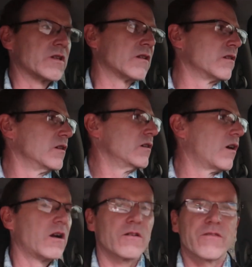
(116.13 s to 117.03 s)

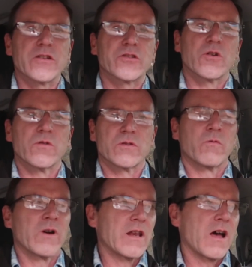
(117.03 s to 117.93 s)
and RV shows
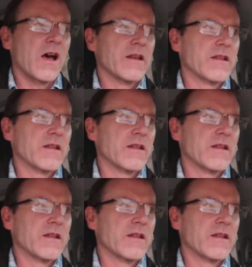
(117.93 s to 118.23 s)
and whatnot,